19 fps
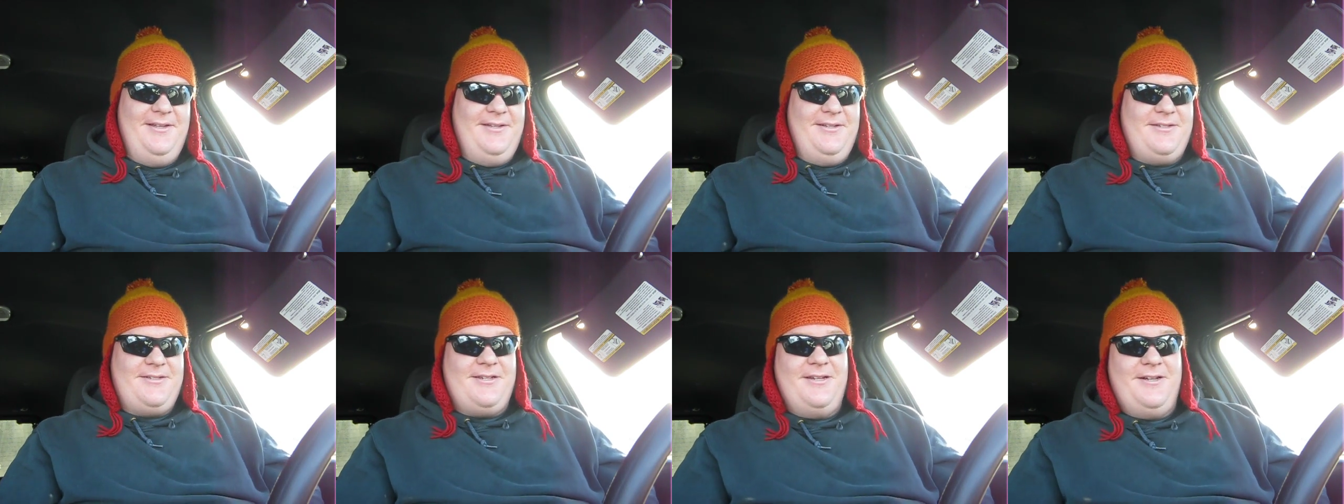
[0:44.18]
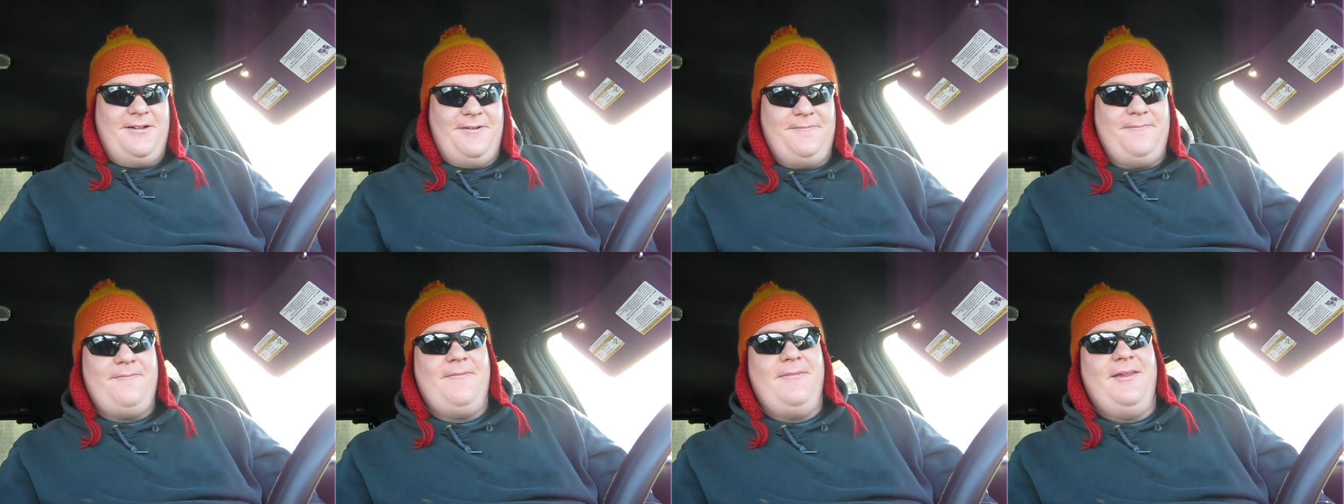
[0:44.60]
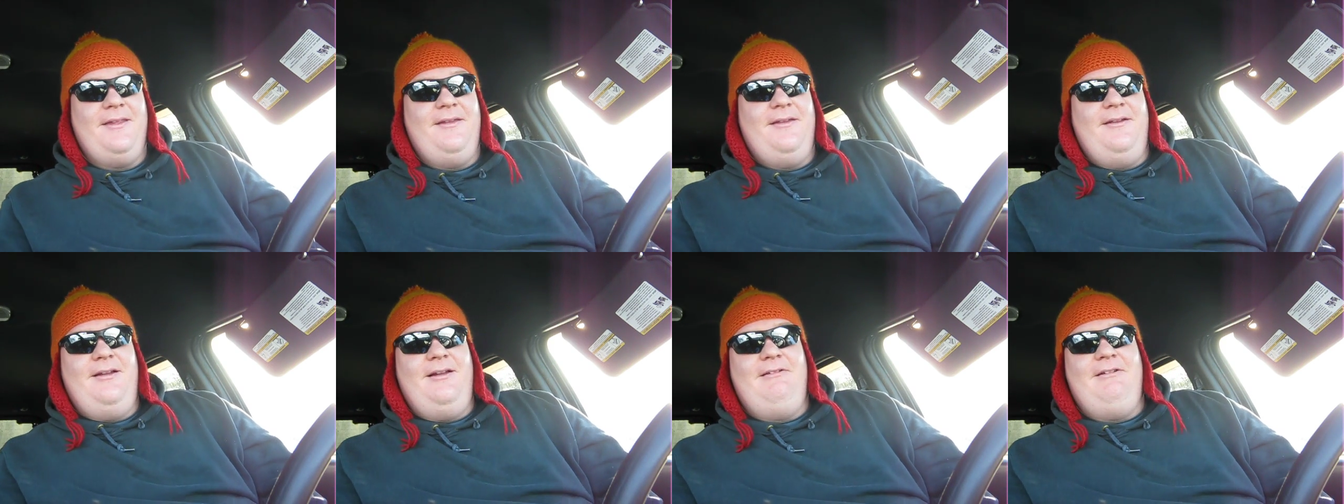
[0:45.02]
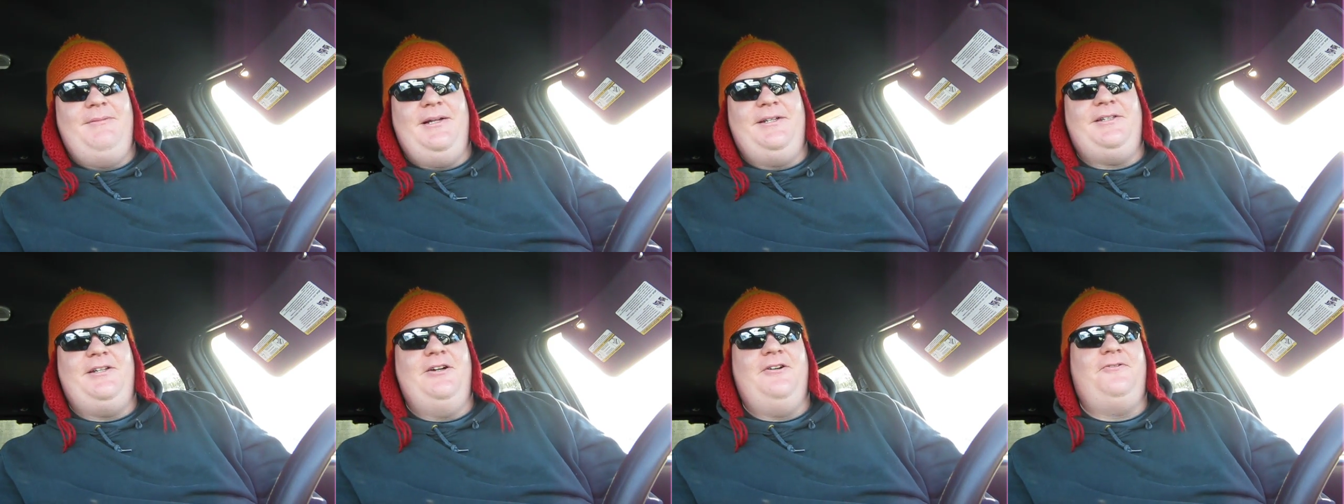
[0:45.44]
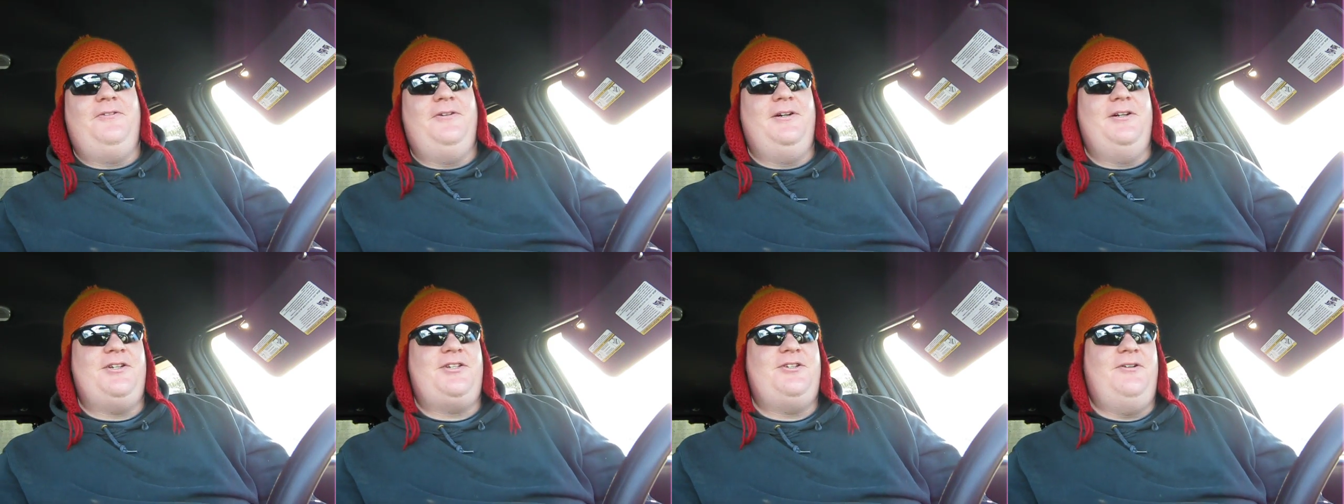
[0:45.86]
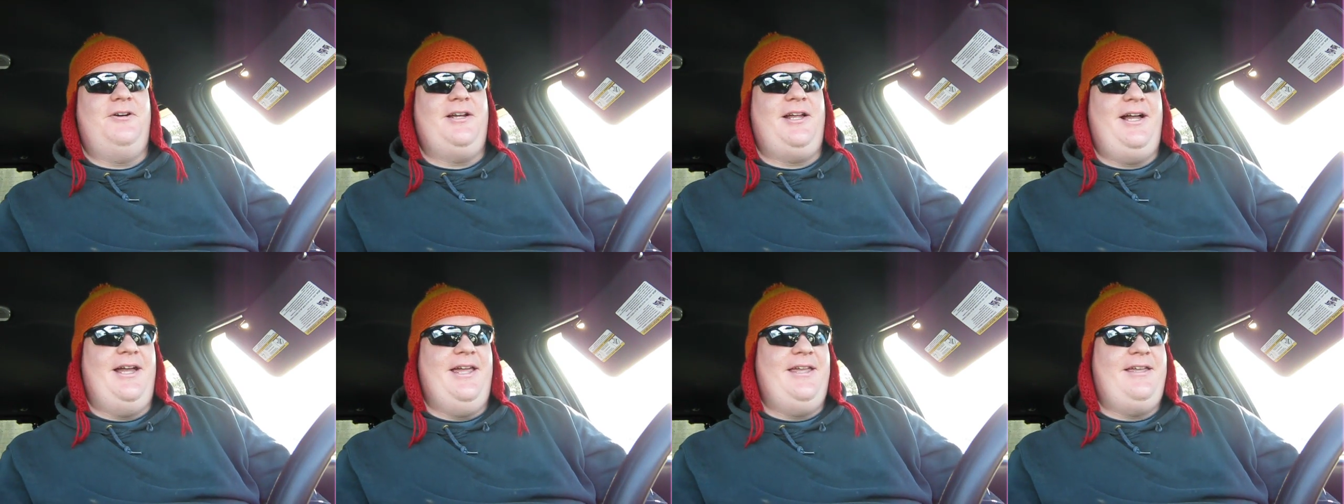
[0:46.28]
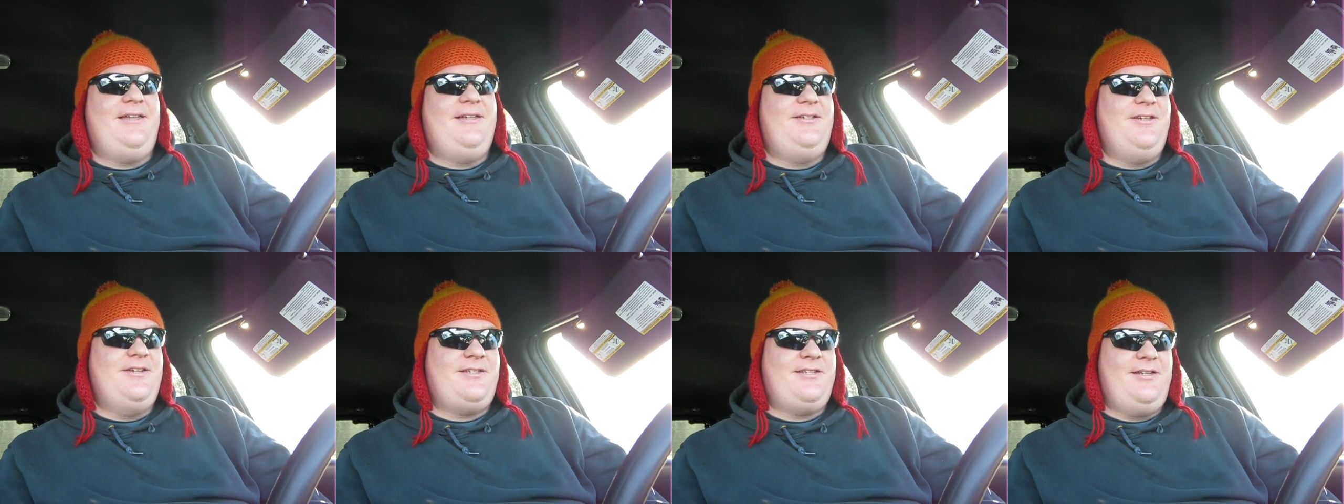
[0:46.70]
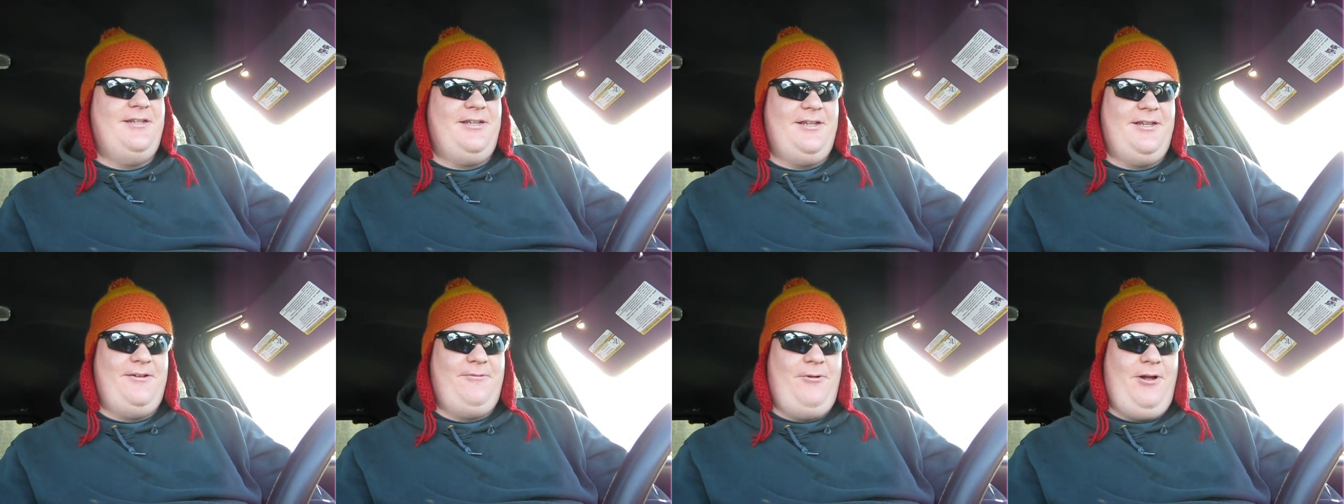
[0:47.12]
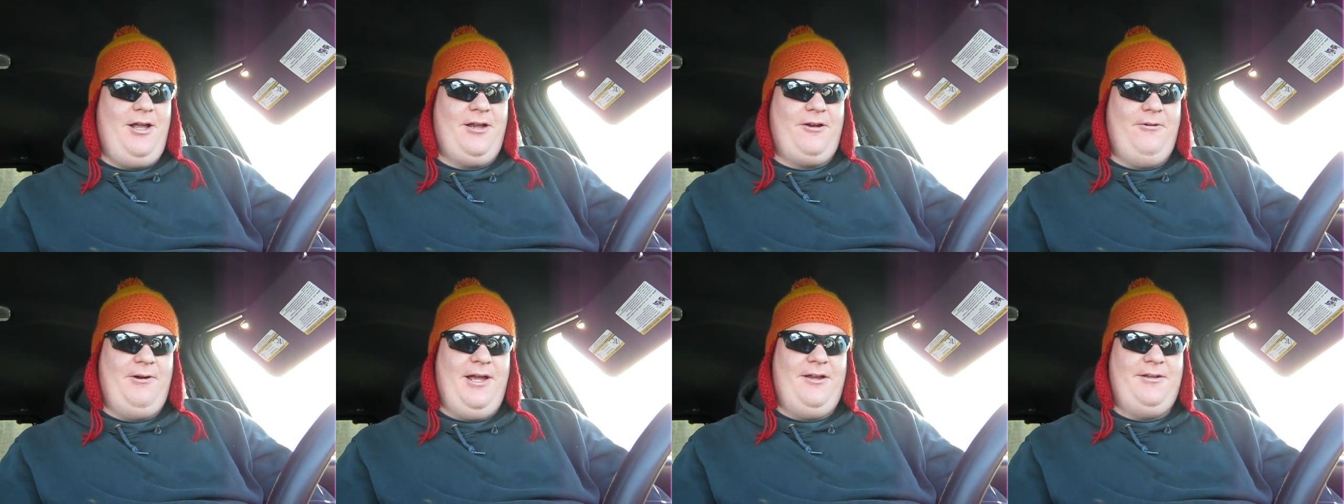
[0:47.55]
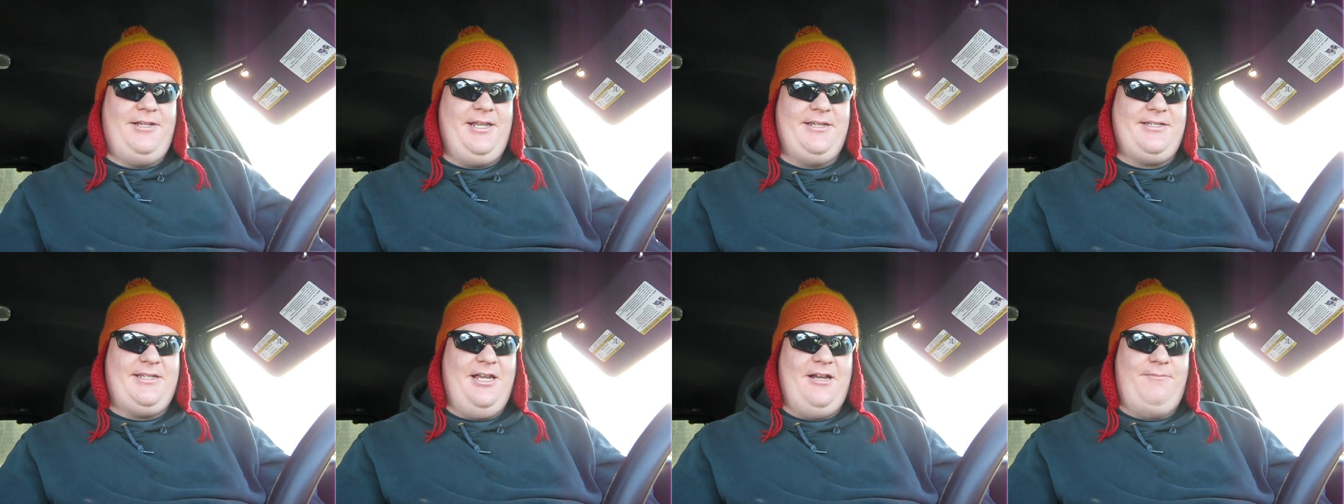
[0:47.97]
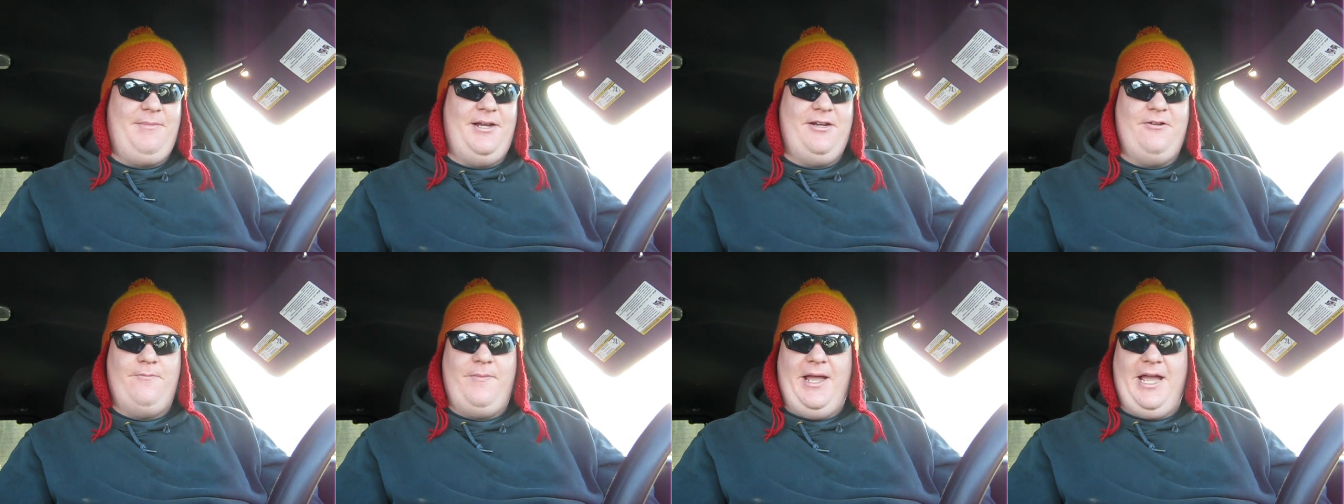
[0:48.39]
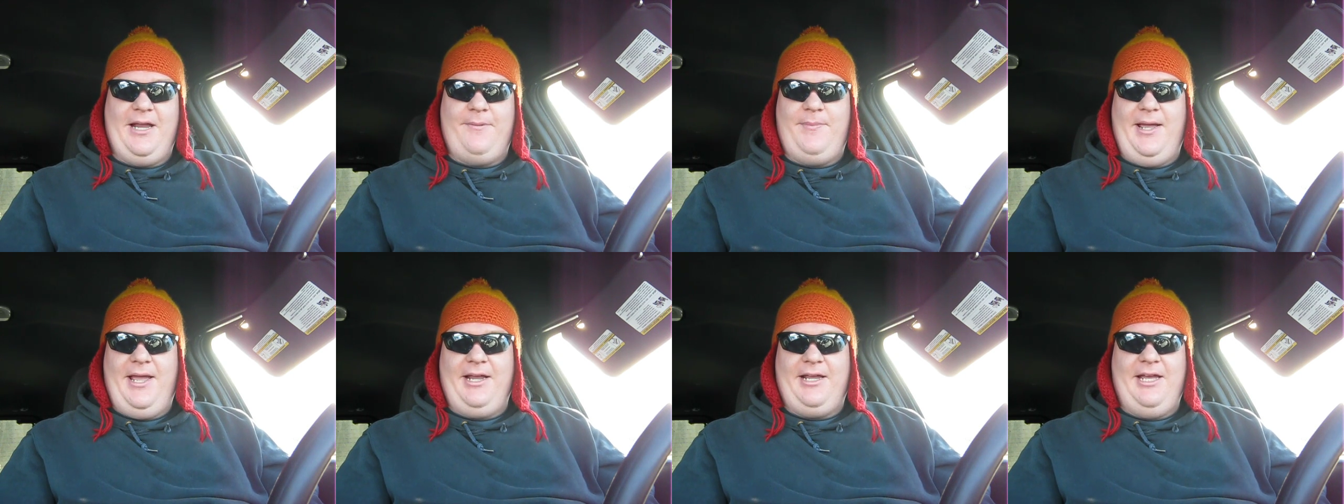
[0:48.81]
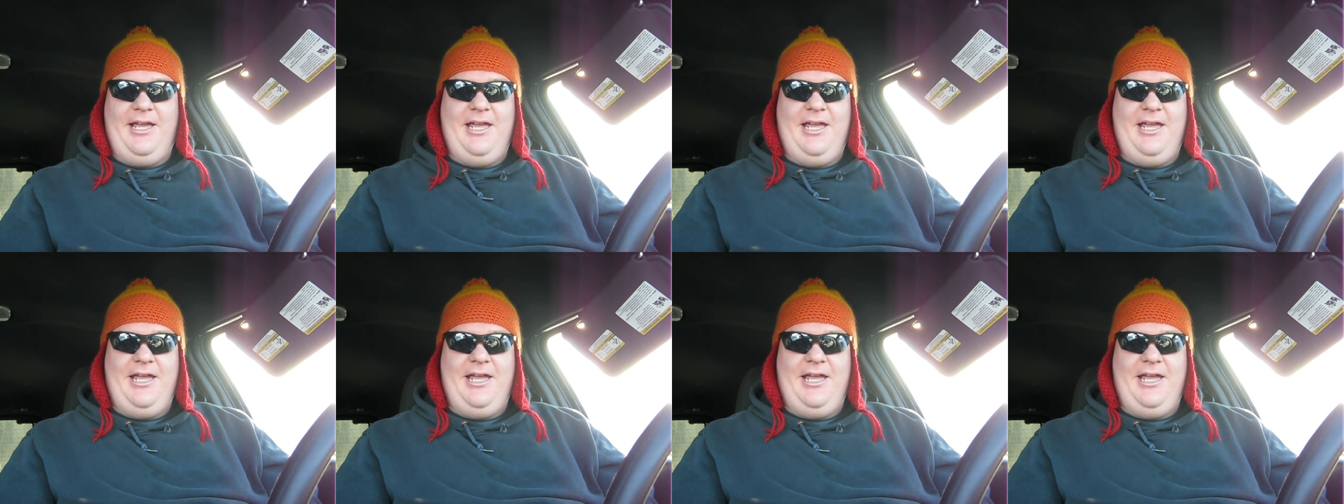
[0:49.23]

So, I'm about to go for a short hike, just to walk around, test out my new backpack.